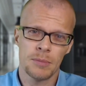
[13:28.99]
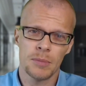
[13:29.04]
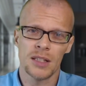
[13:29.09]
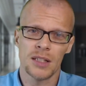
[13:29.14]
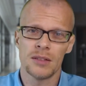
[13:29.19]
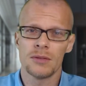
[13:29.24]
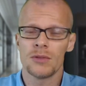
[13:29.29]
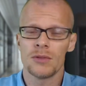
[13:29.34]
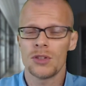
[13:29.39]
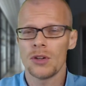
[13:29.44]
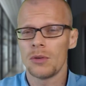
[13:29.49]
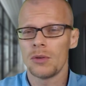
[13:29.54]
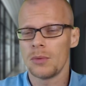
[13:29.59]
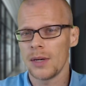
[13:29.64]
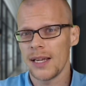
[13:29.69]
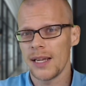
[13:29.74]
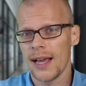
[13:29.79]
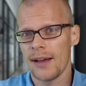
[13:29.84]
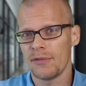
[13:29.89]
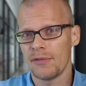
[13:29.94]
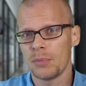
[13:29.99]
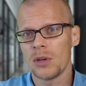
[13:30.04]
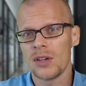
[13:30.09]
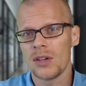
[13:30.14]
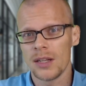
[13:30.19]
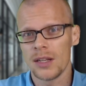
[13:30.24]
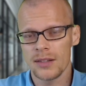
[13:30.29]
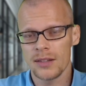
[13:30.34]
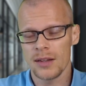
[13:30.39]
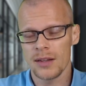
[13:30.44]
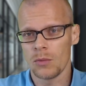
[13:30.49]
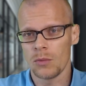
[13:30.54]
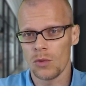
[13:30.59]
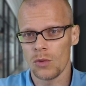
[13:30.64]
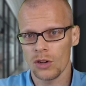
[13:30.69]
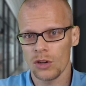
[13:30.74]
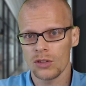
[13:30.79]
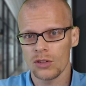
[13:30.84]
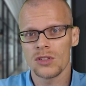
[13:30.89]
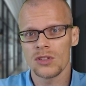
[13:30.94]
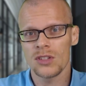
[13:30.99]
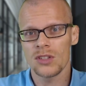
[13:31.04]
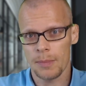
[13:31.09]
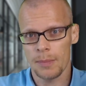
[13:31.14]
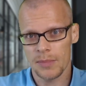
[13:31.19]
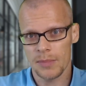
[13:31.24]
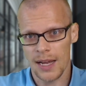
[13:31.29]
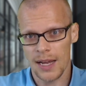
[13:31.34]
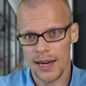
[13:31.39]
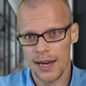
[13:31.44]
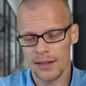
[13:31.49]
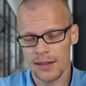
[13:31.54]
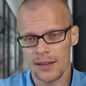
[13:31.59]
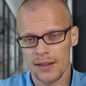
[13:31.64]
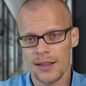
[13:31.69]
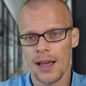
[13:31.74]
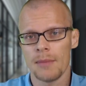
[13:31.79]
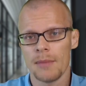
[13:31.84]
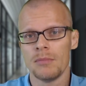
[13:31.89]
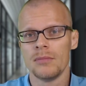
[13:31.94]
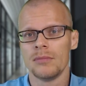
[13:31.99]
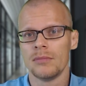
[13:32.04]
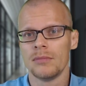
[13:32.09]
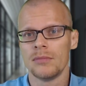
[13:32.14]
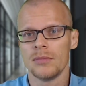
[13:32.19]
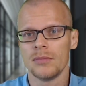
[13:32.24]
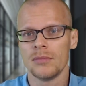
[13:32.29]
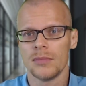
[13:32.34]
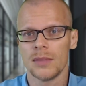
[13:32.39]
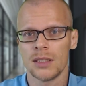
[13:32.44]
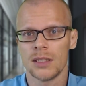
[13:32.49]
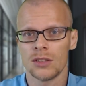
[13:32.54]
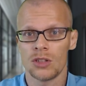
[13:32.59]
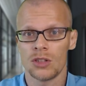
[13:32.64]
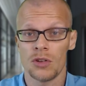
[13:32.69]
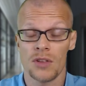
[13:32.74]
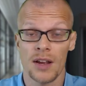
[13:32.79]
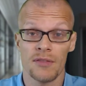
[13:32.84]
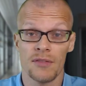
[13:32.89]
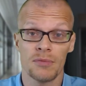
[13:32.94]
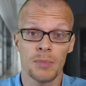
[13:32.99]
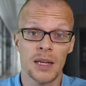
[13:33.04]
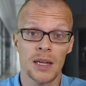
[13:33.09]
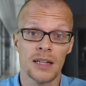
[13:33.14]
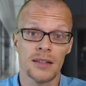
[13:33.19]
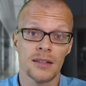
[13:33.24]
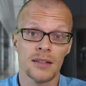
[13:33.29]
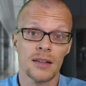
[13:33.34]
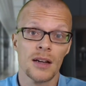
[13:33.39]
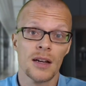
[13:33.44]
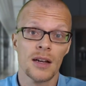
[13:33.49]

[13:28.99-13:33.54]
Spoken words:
But so we have put in some work to subtitle them. So they've been